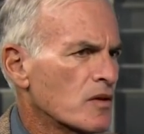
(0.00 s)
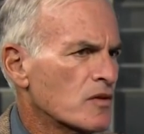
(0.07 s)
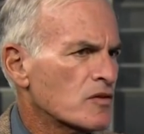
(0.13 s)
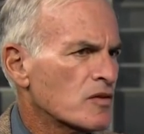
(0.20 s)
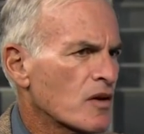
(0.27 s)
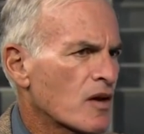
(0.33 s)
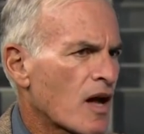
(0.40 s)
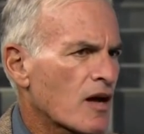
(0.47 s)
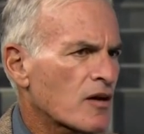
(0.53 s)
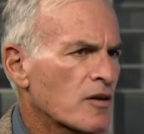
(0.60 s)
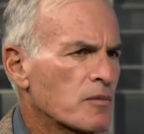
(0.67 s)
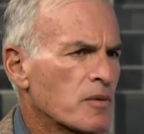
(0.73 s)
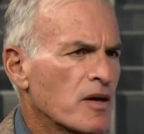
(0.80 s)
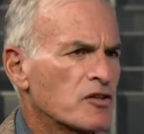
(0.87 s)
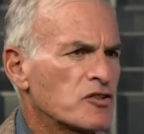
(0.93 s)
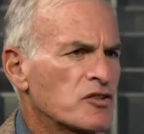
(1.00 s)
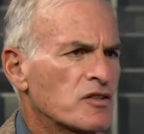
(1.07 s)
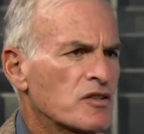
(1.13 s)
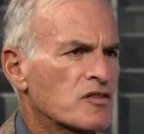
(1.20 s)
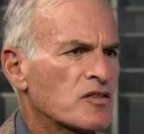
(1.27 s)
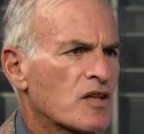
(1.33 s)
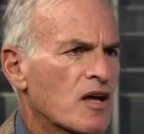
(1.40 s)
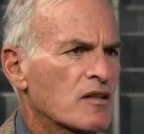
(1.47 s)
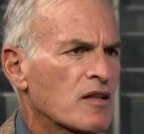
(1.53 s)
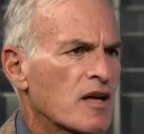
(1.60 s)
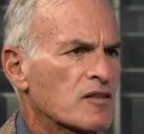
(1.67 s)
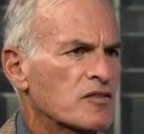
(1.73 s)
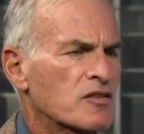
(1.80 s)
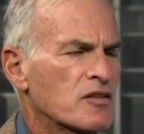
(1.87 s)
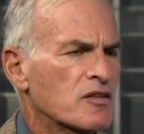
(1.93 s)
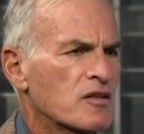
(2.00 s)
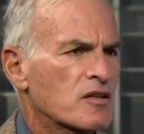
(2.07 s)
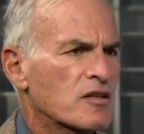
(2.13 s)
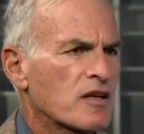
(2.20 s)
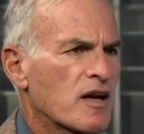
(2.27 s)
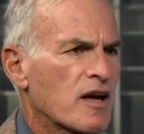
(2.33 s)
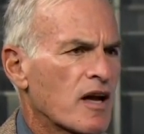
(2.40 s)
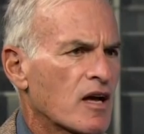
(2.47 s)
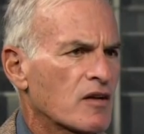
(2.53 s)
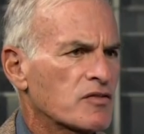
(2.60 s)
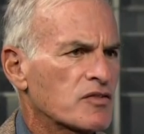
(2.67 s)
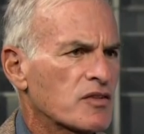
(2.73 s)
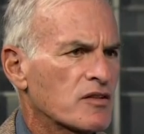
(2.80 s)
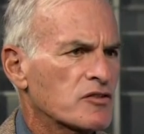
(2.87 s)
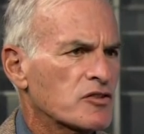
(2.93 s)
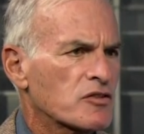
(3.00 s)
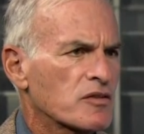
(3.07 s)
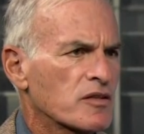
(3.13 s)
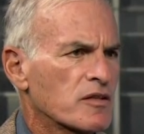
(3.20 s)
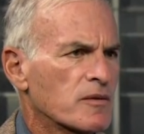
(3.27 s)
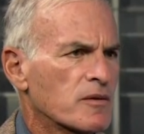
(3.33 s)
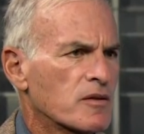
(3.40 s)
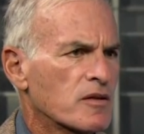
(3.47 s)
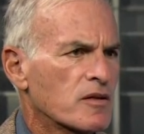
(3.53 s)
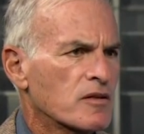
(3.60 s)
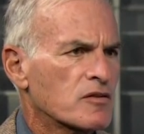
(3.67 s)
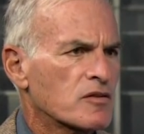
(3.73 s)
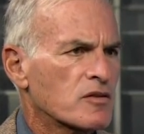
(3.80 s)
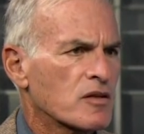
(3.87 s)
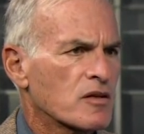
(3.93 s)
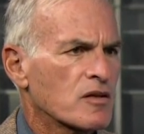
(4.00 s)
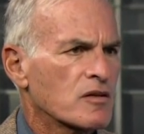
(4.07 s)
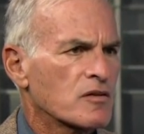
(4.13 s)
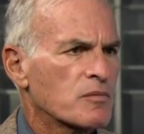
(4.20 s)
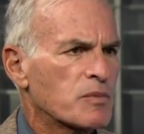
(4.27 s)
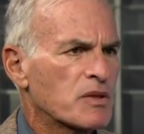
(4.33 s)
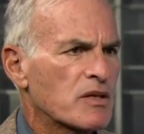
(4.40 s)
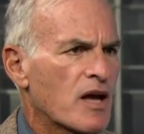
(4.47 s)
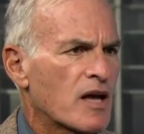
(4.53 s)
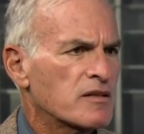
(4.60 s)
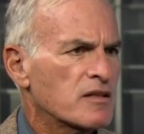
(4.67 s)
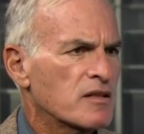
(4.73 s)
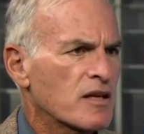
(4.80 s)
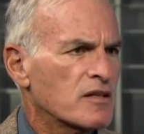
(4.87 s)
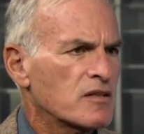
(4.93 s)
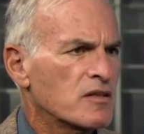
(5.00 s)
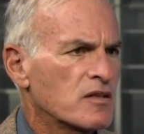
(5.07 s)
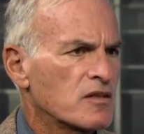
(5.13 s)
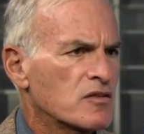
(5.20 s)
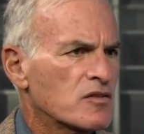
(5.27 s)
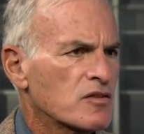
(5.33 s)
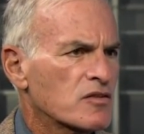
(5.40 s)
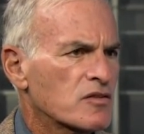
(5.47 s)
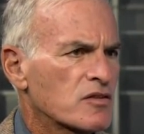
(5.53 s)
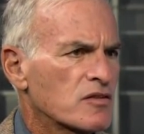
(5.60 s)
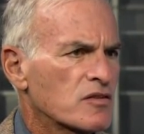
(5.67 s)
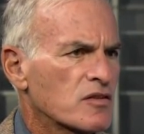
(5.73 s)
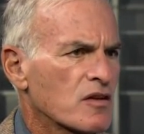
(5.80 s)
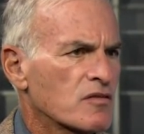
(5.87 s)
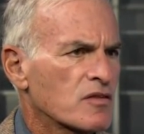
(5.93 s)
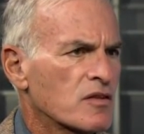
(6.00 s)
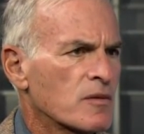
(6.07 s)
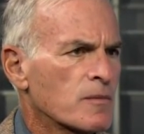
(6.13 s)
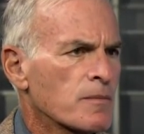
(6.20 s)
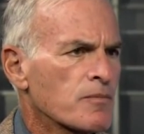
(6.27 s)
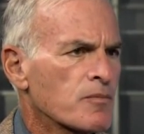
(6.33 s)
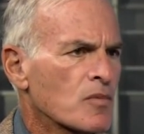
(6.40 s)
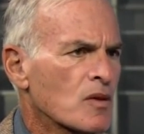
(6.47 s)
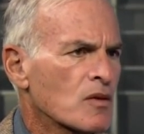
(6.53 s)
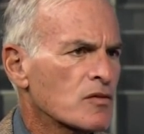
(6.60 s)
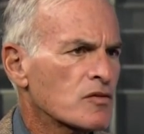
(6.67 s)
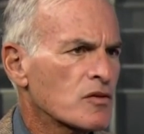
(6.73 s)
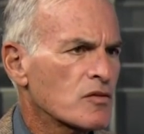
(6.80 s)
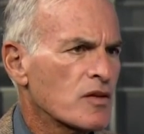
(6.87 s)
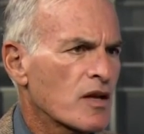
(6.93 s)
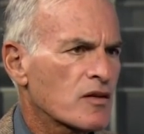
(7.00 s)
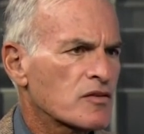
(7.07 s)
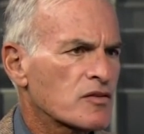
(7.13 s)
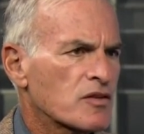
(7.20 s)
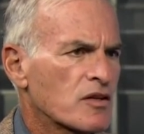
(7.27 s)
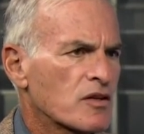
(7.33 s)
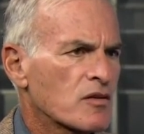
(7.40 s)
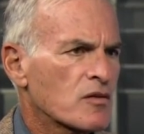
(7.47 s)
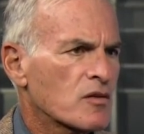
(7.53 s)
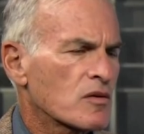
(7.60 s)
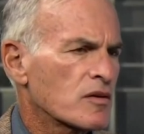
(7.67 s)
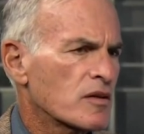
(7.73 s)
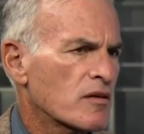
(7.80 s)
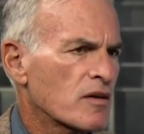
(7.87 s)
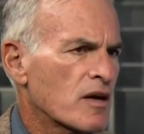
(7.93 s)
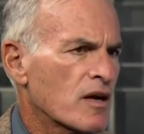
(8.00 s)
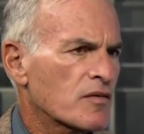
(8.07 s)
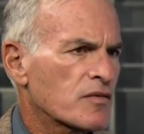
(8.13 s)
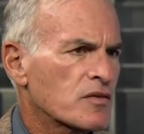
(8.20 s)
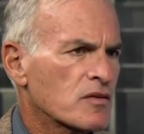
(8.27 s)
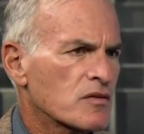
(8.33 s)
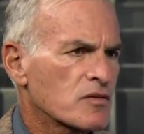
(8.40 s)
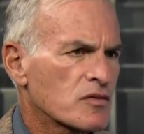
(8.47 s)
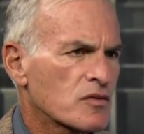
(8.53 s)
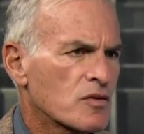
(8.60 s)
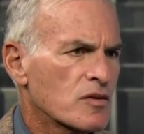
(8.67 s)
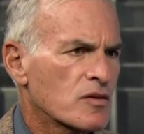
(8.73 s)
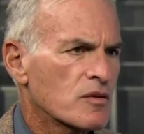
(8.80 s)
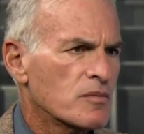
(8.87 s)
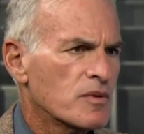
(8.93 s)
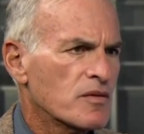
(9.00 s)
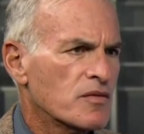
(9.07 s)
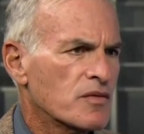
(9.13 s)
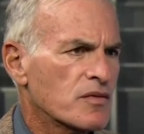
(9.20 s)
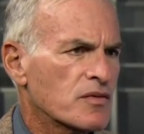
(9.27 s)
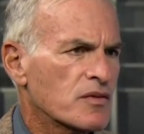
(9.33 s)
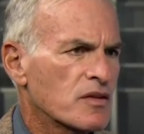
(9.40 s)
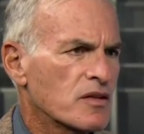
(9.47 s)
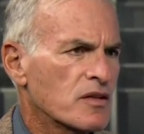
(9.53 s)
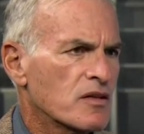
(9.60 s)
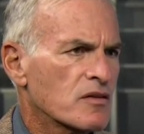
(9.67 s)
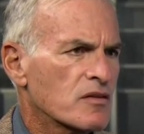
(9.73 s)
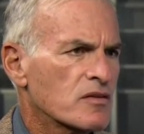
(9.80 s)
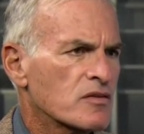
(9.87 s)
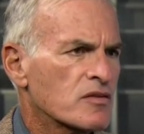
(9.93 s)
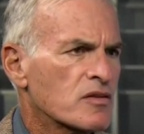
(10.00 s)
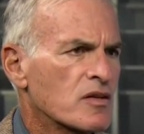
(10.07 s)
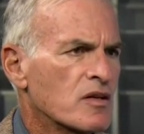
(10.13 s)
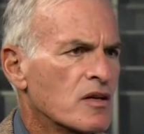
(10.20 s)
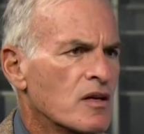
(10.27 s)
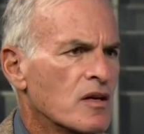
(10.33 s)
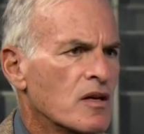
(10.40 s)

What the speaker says: It's an occupation that's now lasted nearly a half century. It began in 1967. So next year or a year after, it's going to be 50 years.